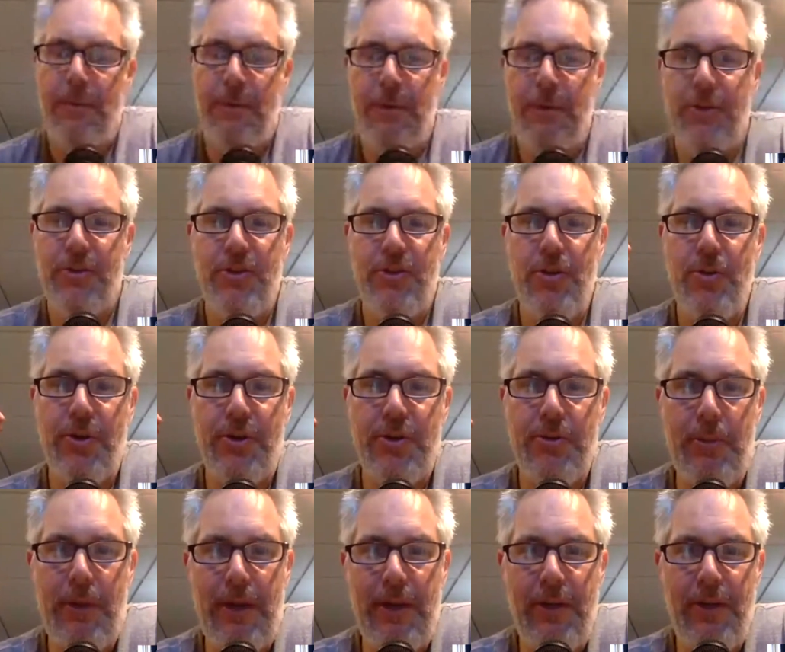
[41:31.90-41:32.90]
I mean, it's no
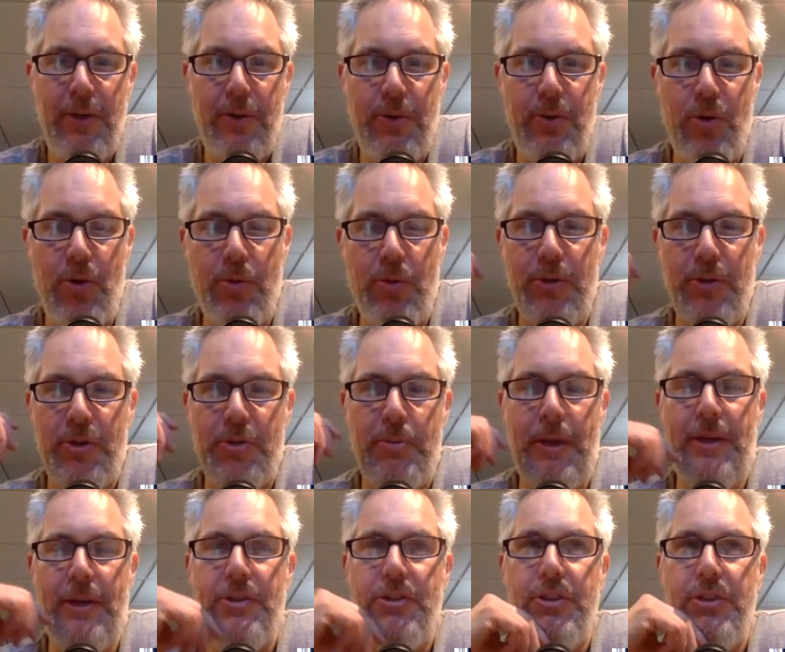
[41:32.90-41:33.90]
normal
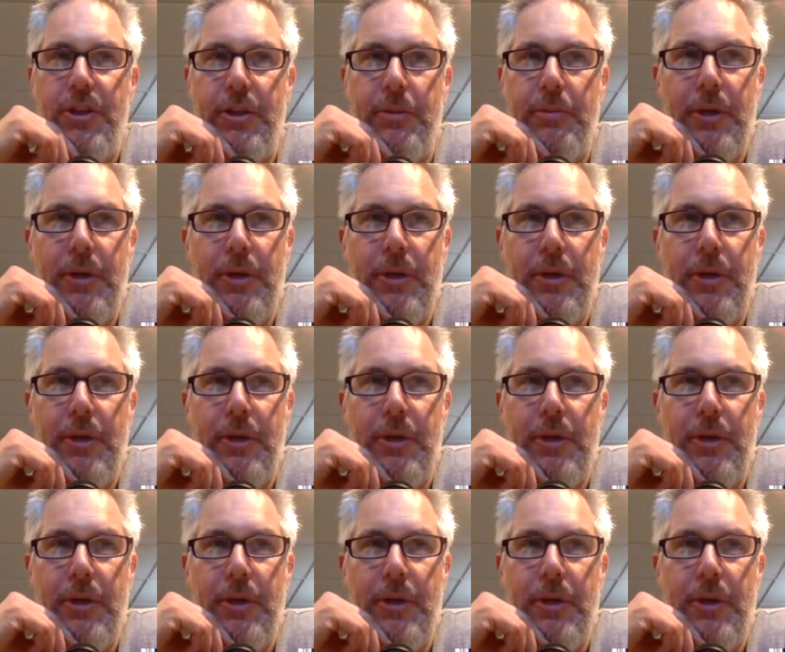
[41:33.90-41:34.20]
expansion team.